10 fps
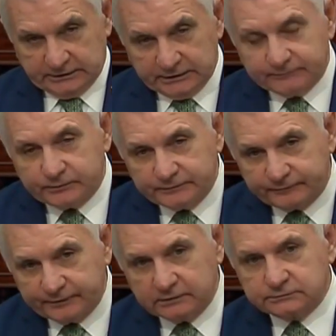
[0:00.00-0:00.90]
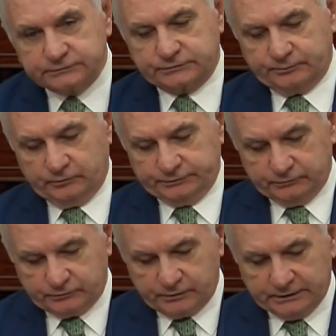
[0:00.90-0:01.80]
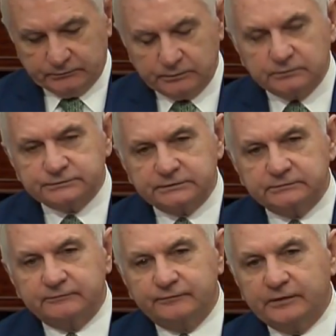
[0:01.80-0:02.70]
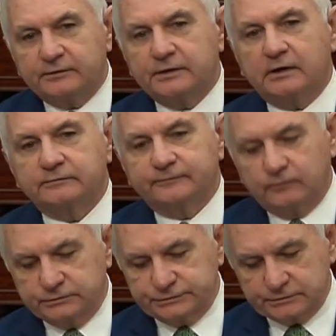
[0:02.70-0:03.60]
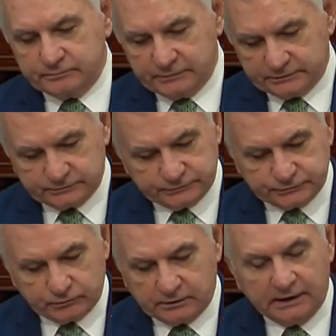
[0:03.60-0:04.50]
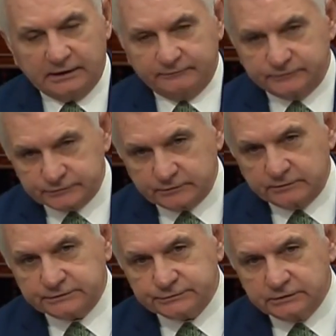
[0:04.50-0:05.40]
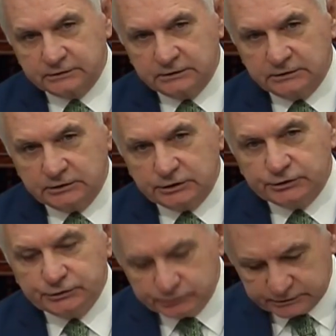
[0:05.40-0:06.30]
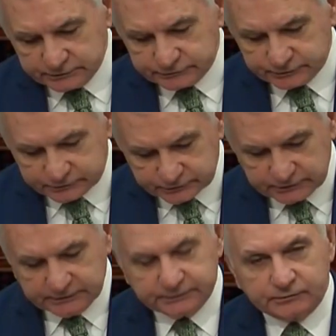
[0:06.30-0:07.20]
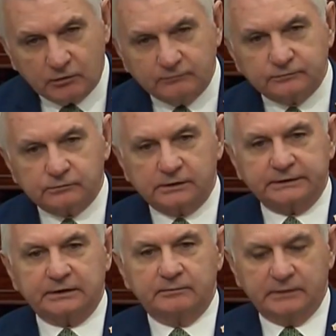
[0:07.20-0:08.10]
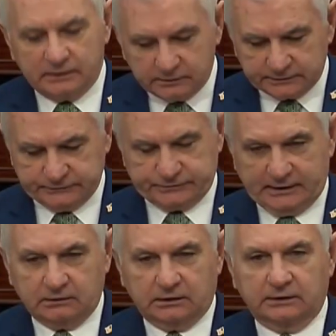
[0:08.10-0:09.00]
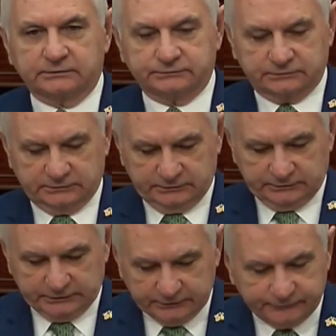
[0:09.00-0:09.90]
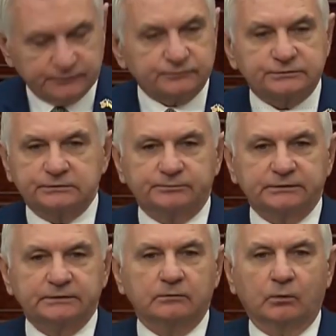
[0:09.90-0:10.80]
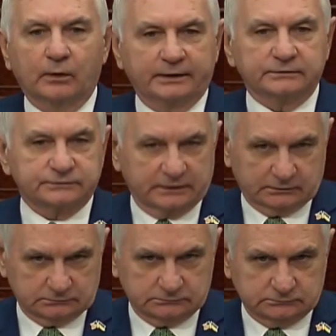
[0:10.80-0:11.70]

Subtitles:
If we fail to support Ukraine, we will send a very unfortunate message to our adversaries. You can succeed in overrunning America's allies if you simply wait us out.